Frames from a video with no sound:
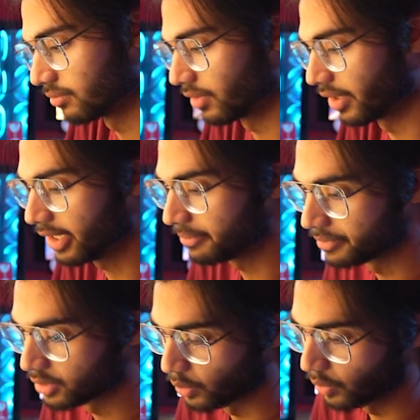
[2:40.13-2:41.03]
All right,
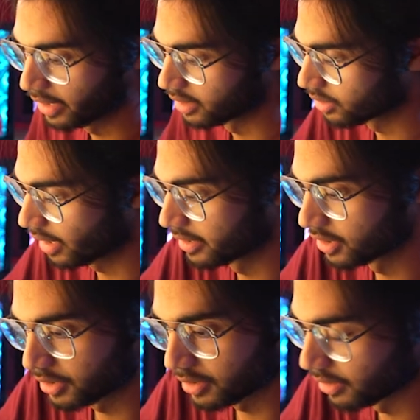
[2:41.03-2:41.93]
so I just
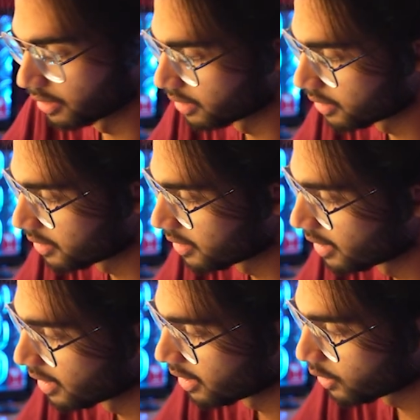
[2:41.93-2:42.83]

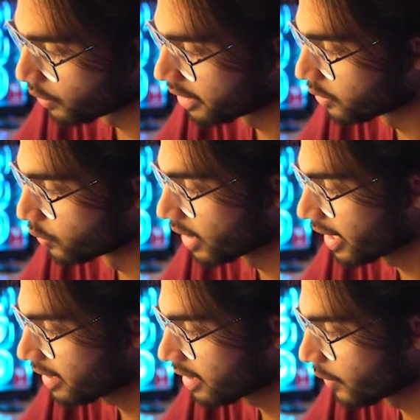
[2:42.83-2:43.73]
told it to do
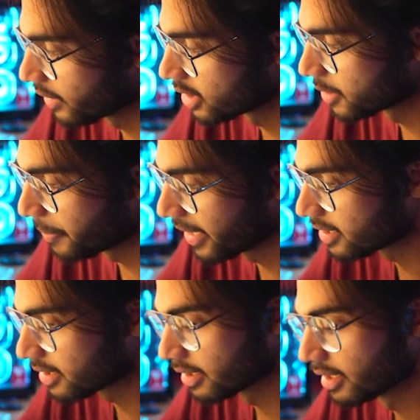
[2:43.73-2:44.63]
that. Now I'll just
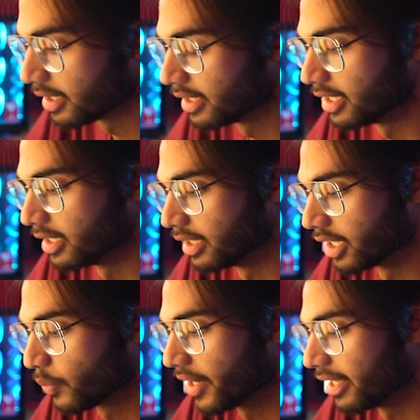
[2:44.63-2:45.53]
paste the
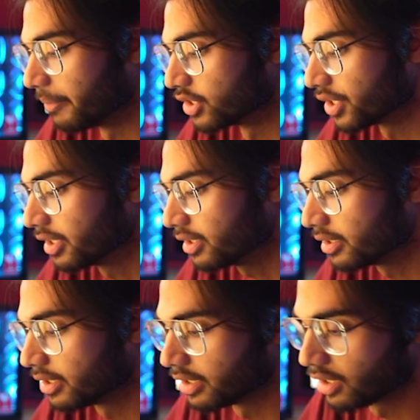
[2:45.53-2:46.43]
required image here.
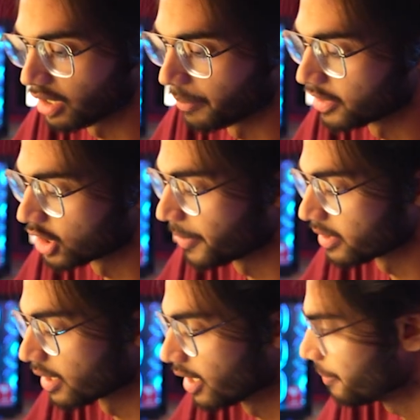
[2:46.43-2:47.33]
The image is
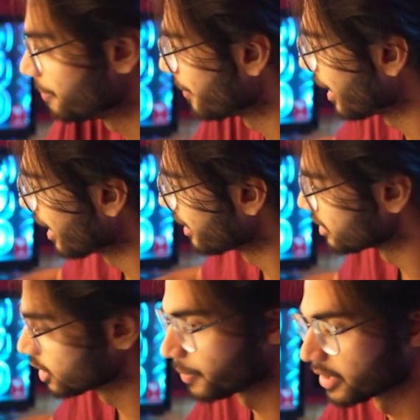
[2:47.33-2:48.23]
pasted up and I'll
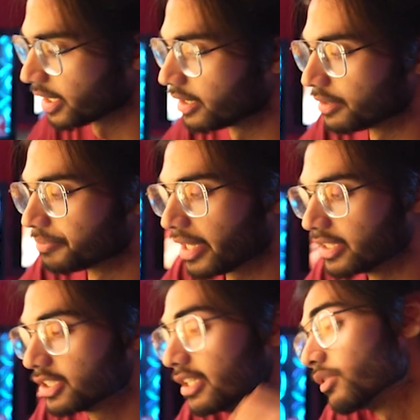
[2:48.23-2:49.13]
just press enter
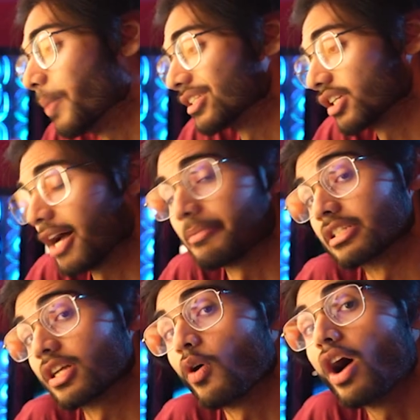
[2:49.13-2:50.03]
and see the magic happens.
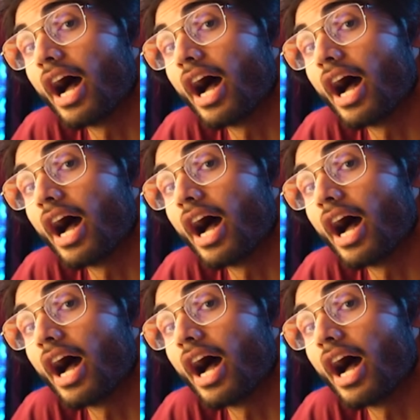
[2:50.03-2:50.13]
Now